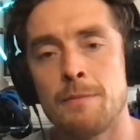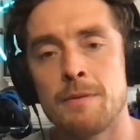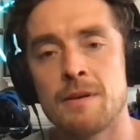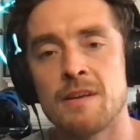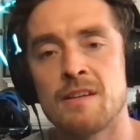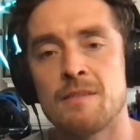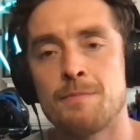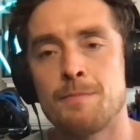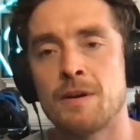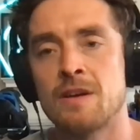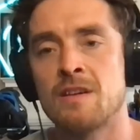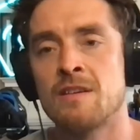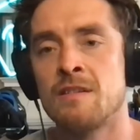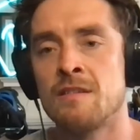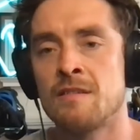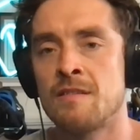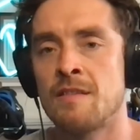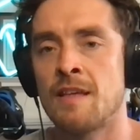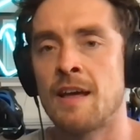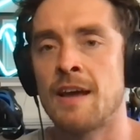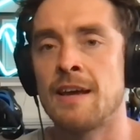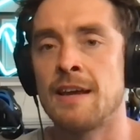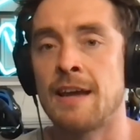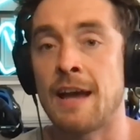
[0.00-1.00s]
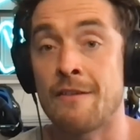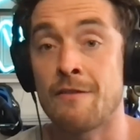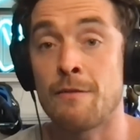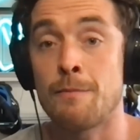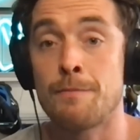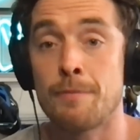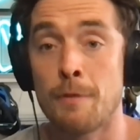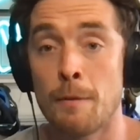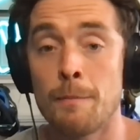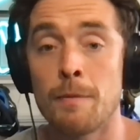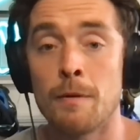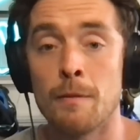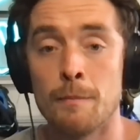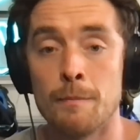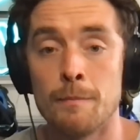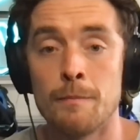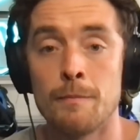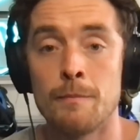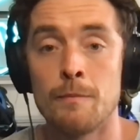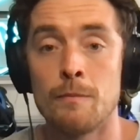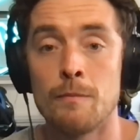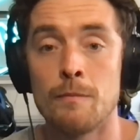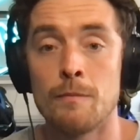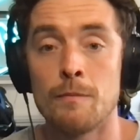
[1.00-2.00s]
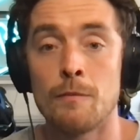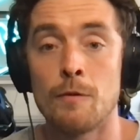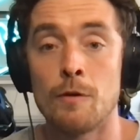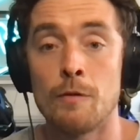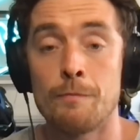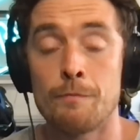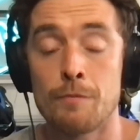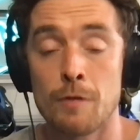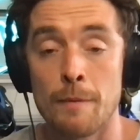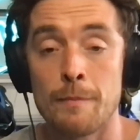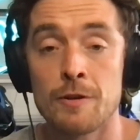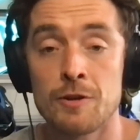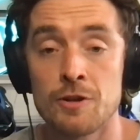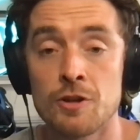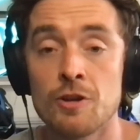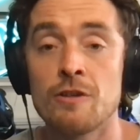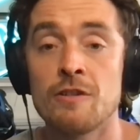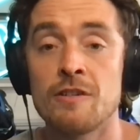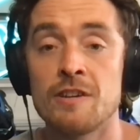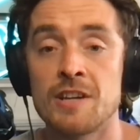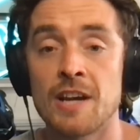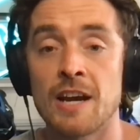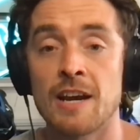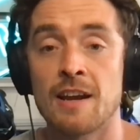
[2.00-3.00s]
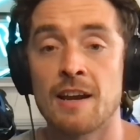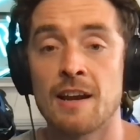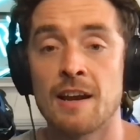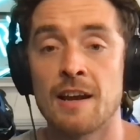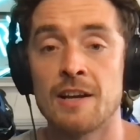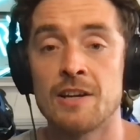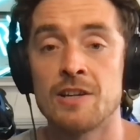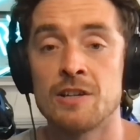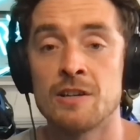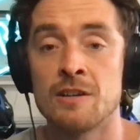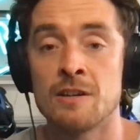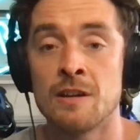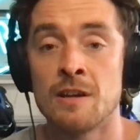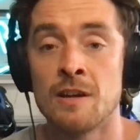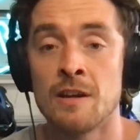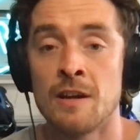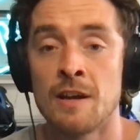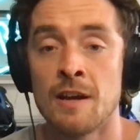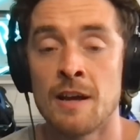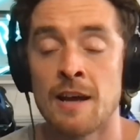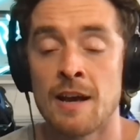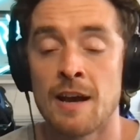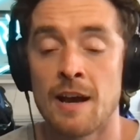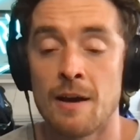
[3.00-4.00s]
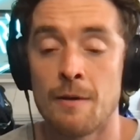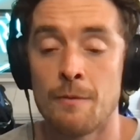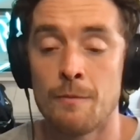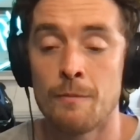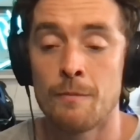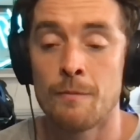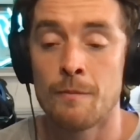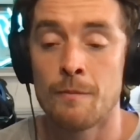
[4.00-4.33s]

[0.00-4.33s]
it's because they have a problem with premature ejaculation, and